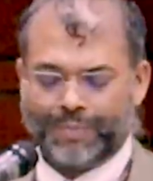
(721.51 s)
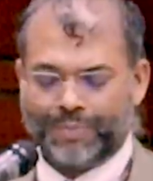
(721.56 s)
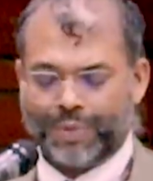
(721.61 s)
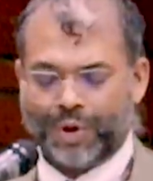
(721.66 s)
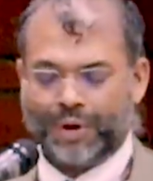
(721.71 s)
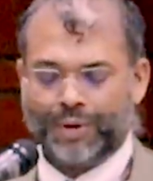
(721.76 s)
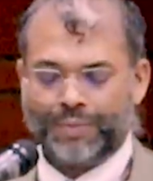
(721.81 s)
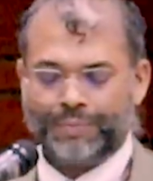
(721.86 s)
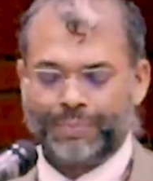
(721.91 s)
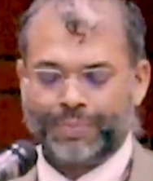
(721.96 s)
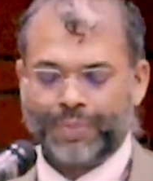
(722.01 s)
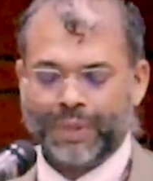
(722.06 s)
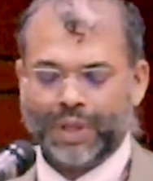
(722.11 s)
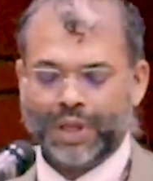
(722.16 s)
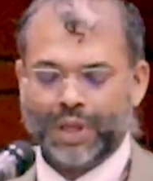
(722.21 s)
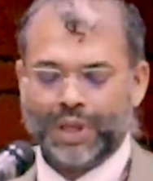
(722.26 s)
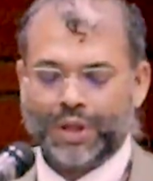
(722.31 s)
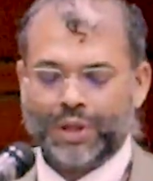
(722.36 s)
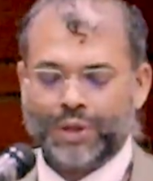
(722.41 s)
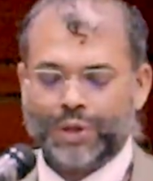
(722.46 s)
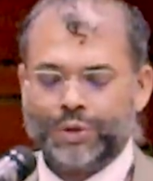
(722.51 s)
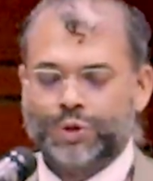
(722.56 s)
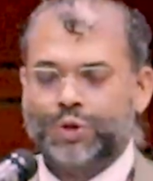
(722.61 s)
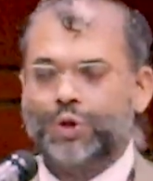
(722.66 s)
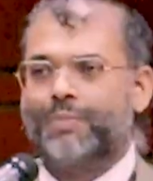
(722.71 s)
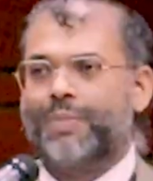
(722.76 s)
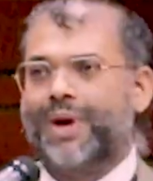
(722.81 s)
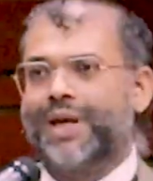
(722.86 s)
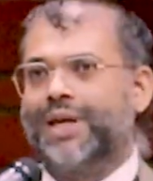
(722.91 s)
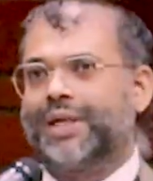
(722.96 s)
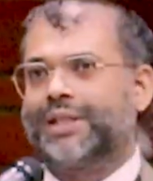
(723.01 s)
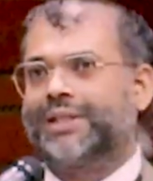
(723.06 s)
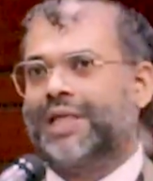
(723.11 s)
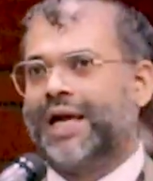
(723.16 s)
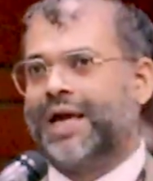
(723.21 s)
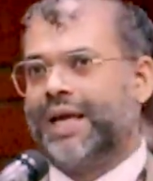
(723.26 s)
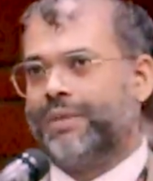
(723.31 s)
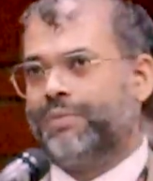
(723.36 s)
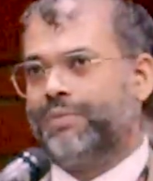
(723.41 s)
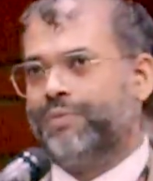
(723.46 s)
report. So by the
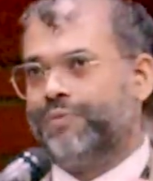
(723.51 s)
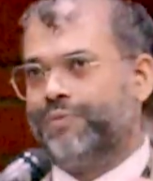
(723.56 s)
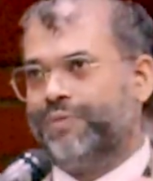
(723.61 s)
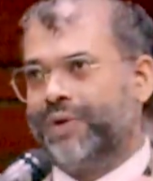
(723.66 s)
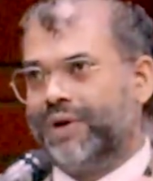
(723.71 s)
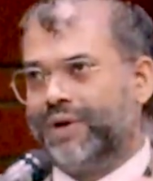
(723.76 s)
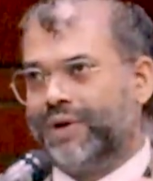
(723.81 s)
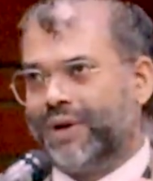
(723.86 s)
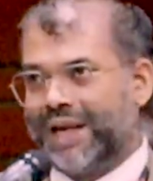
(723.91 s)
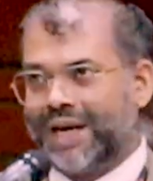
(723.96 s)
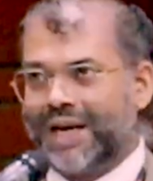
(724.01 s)
time we